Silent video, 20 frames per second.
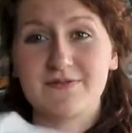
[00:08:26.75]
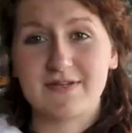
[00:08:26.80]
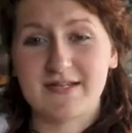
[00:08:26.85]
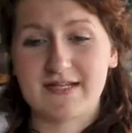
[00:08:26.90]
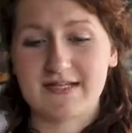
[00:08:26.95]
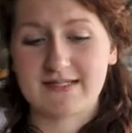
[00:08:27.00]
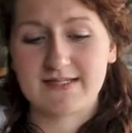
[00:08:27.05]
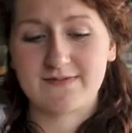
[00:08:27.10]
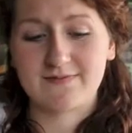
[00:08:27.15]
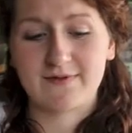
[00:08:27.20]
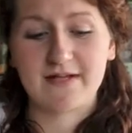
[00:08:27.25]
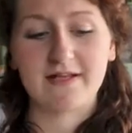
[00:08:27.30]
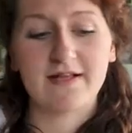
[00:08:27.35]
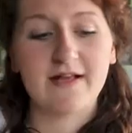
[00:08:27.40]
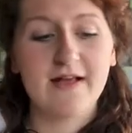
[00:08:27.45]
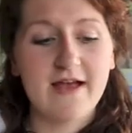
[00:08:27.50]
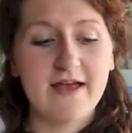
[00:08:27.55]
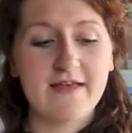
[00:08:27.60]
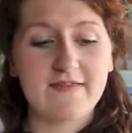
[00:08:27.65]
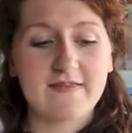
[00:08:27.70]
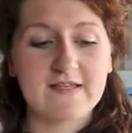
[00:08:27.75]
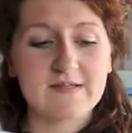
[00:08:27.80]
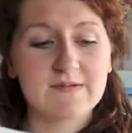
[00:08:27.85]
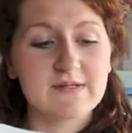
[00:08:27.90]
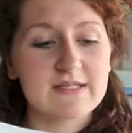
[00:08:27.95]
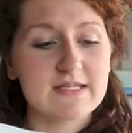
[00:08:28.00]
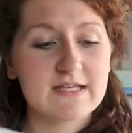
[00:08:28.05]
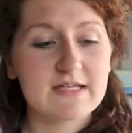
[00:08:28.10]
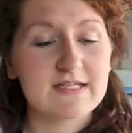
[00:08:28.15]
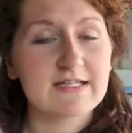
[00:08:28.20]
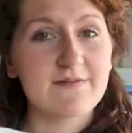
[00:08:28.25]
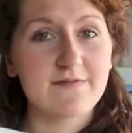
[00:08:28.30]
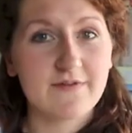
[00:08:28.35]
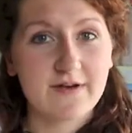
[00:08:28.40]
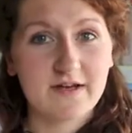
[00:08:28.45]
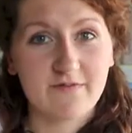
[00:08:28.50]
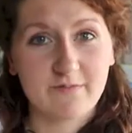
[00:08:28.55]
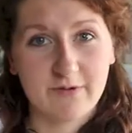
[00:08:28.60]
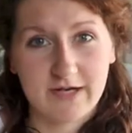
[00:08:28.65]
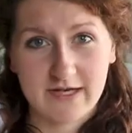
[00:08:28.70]
really nice as well. This was
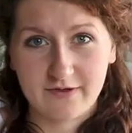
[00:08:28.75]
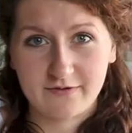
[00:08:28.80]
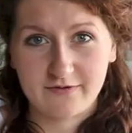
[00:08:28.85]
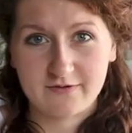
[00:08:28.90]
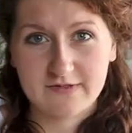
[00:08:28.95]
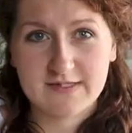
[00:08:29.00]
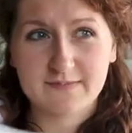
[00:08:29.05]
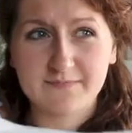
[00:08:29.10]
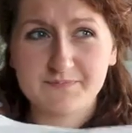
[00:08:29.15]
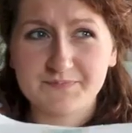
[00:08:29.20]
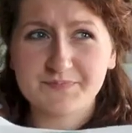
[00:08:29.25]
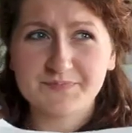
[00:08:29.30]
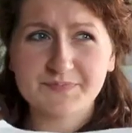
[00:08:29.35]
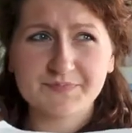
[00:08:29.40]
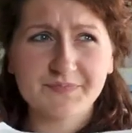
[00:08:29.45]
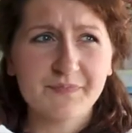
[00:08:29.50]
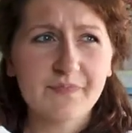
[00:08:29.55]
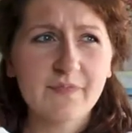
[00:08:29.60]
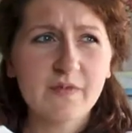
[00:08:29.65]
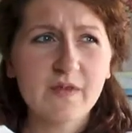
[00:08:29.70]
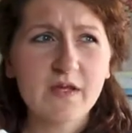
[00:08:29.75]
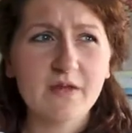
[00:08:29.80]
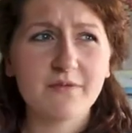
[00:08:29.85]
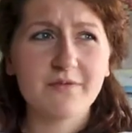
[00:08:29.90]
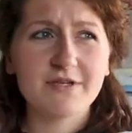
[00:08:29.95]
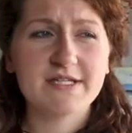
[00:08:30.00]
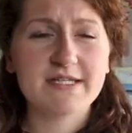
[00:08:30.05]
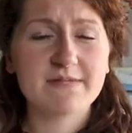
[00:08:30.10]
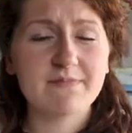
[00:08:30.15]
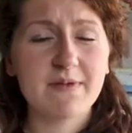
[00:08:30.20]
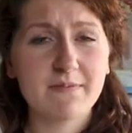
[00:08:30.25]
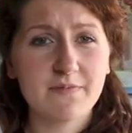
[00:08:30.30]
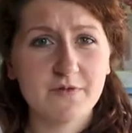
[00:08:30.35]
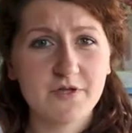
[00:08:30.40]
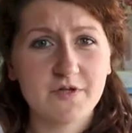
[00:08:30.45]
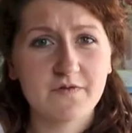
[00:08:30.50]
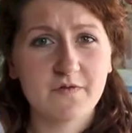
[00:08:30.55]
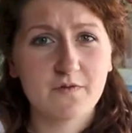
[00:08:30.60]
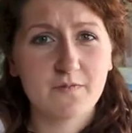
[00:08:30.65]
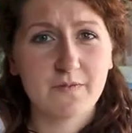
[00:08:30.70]
£35, which is a bit
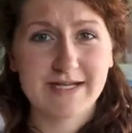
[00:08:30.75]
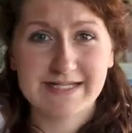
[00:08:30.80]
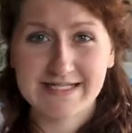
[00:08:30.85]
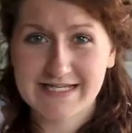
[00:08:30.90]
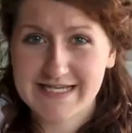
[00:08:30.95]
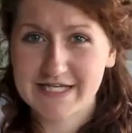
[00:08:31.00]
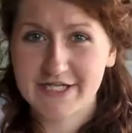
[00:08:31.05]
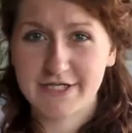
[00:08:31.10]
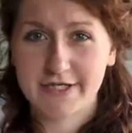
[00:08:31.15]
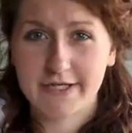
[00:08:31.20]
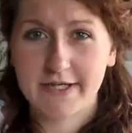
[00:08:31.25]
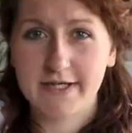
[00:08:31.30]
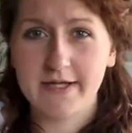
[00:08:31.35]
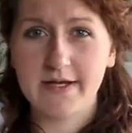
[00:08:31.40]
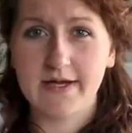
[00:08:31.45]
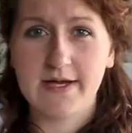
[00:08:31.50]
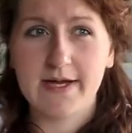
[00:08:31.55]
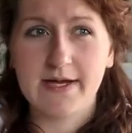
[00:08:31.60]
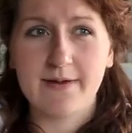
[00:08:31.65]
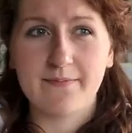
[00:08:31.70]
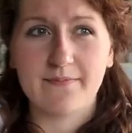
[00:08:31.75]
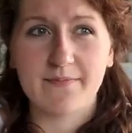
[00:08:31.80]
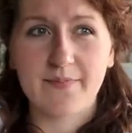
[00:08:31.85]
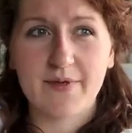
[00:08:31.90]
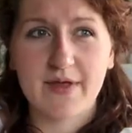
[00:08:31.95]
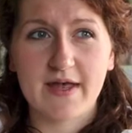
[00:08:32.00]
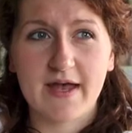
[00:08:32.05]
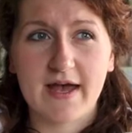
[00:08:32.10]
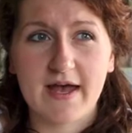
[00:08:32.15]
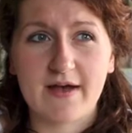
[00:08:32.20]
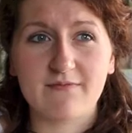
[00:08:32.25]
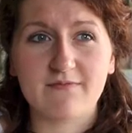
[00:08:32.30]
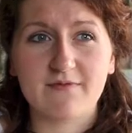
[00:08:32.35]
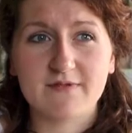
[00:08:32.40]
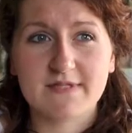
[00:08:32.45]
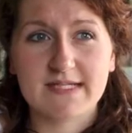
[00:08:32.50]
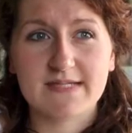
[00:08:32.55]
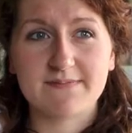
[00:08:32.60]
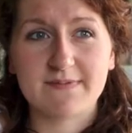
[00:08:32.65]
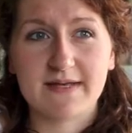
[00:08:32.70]
much for a white t-shirt, but I
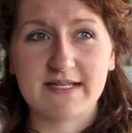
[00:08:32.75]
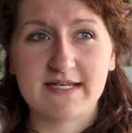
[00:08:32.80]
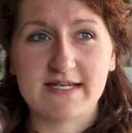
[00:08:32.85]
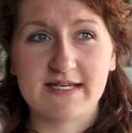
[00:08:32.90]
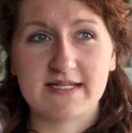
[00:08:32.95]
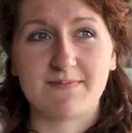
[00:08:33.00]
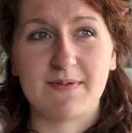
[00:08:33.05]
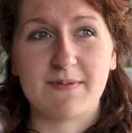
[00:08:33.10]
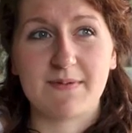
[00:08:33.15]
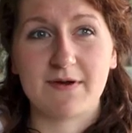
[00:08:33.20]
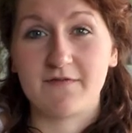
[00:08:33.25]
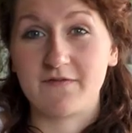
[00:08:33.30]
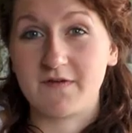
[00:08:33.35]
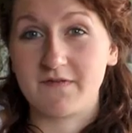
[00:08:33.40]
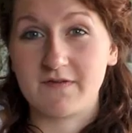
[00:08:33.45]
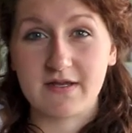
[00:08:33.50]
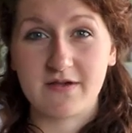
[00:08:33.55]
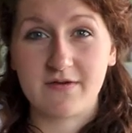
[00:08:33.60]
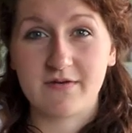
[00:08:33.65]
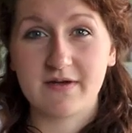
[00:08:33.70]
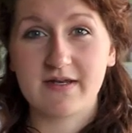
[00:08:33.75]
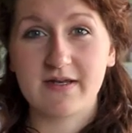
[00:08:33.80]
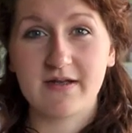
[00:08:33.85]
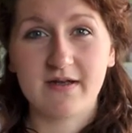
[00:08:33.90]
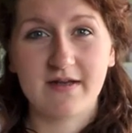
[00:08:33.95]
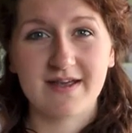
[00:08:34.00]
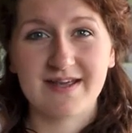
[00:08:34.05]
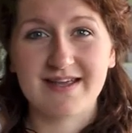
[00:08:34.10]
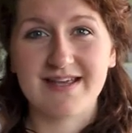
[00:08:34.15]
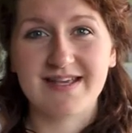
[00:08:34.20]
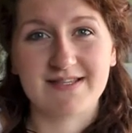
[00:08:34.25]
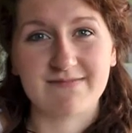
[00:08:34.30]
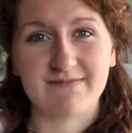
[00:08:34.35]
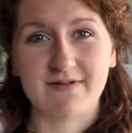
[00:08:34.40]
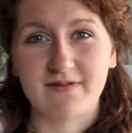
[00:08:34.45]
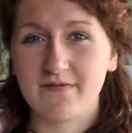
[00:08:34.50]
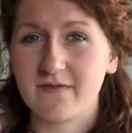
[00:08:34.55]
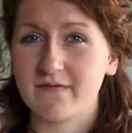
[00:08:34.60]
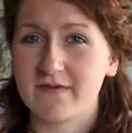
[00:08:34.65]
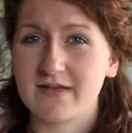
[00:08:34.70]
was expecting it to be about 50 quid. It is one
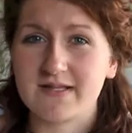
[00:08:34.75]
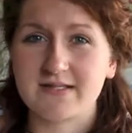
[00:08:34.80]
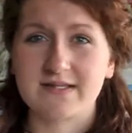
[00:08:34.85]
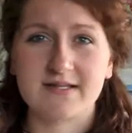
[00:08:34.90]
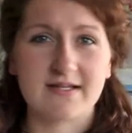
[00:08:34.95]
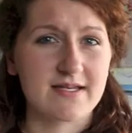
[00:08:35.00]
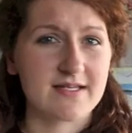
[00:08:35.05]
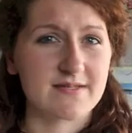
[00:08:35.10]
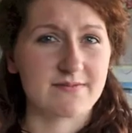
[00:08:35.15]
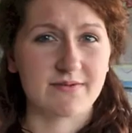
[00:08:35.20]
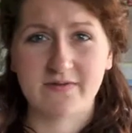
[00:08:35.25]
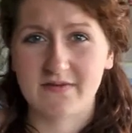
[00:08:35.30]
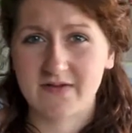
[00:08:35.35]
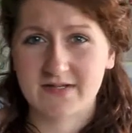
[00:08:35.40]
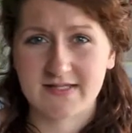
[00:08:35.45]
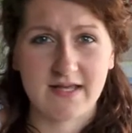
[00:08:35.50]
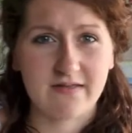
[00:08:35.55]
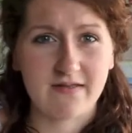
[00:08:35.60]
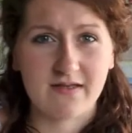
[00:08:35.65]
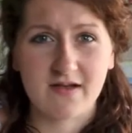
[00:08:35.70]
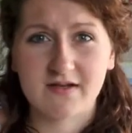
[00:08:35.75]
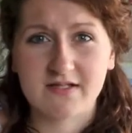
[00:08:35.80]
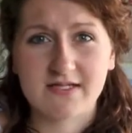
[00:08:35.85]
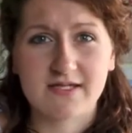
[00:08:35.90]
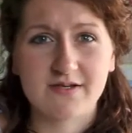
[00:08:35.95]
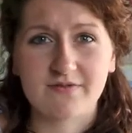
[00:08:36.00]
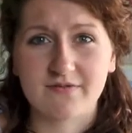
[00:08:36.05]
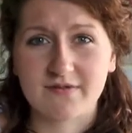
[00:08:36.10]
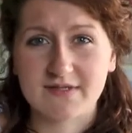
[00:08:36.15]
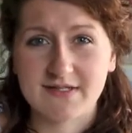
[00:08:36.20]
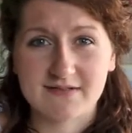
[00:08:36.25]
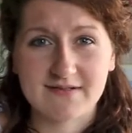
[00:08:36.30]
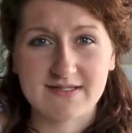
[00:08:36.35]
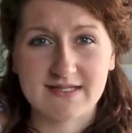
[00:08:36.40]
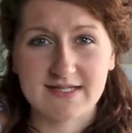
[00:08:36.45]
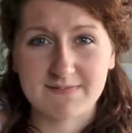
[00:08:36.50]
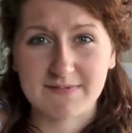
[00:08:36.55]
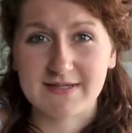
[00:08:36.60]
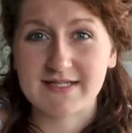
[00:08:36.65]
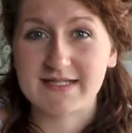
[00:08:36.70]
of Vivienne's and it is one of her Save the Arctic ones. I was
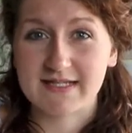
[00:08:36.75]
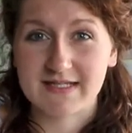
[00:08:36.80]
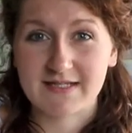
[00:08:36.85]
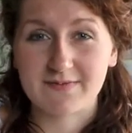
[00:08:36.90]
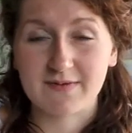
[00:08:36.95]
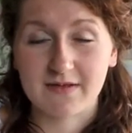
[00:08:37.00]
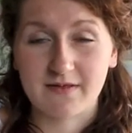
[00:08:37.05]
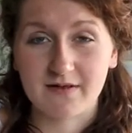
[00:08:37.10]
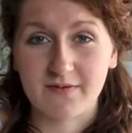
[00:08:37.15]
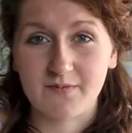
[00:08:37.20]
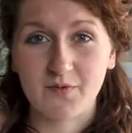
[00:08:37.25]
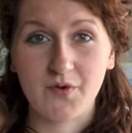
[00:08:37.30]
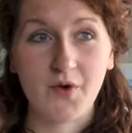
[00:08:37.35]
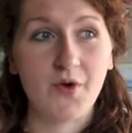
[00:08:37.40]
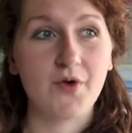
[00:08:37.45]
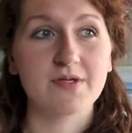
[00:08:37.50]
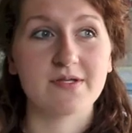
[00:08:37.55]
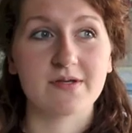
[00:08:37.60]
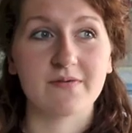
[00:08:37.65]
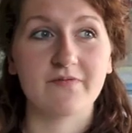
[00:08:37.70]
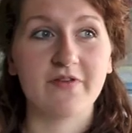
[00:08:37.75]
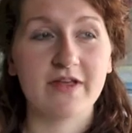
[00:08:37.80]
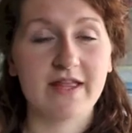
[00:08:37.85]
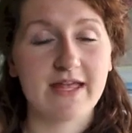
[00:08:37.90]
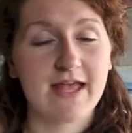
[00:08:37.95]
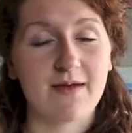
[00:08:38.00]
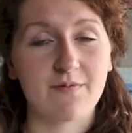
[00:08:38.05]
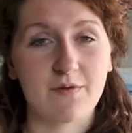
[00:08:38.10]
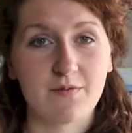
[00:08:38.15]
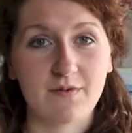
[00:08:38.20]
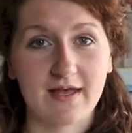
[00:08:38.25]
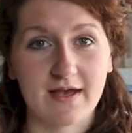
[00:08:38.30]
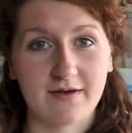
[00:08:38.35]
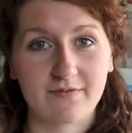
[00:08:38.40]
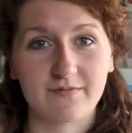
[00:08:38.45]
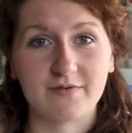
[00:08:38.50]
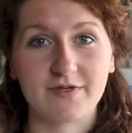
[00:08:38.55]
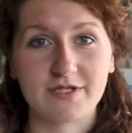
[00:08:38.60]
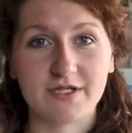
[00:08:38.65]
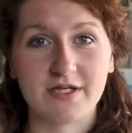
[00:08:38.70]
expecting it to be a lot more, so I'm fairly happy with
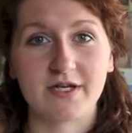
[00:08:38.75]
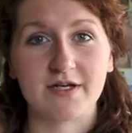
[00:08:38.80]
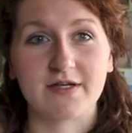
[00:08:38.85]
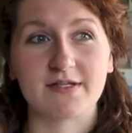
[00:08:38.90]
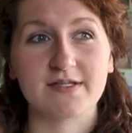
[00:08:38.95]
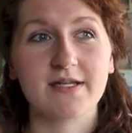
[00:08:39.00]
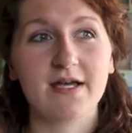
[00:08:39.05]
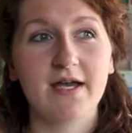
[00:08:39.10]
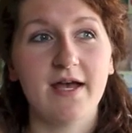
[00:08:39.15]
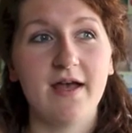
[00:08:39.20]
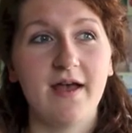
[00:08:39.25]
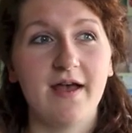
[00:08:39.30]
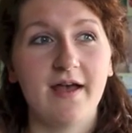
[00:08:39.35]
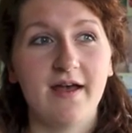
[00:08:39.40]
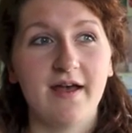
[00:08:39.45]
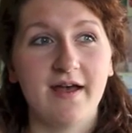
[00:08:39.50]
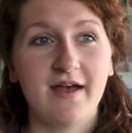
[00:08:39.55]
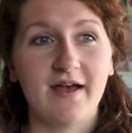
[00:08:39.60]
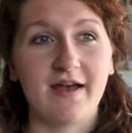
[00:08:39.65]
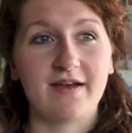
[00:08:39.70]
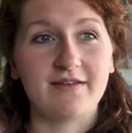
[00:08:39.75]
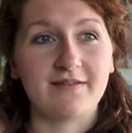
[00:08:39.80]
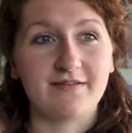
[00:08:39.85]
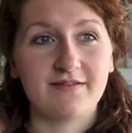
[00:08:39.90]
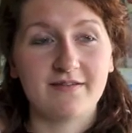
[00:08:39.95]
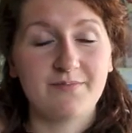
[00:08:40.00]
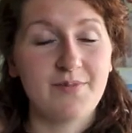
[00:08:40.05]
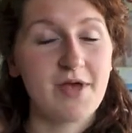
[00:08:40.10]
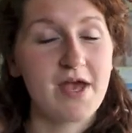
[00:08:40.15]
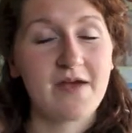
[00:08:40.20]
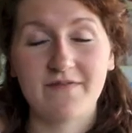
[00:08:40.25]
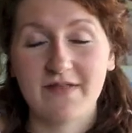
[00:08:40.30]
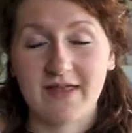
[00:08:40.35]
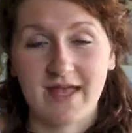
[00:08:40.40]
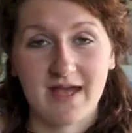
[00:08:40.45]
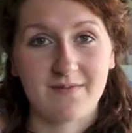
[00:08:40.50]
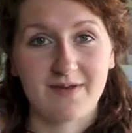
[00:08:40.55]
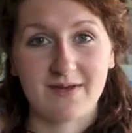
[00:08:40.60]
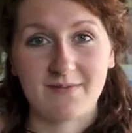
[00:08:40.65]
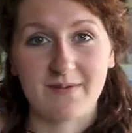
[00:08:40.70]
how much it cost. I'm perfectly
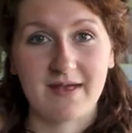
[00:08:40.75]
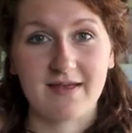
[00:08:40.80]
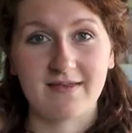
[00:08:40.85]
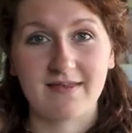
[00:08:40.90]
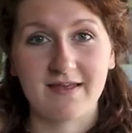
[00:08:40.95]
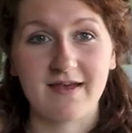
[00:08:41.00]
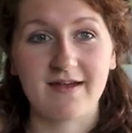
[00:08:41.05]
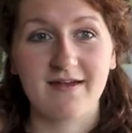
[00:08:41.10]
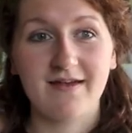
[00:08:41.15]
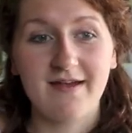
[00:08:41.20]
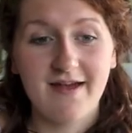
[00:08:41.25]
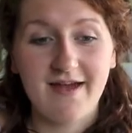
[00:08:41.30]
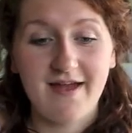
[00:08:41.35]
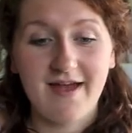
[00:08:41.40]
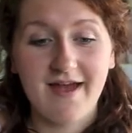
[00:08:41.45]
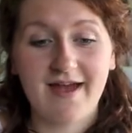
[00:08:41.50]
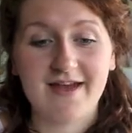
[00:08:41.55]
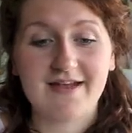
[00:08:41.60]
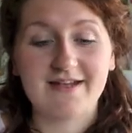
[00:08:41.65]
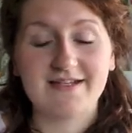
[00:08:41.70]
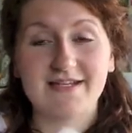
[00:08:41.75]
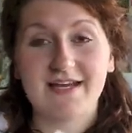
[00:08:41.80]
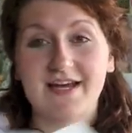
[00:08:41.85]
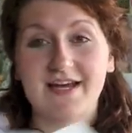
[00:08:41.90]
happy to pay that. And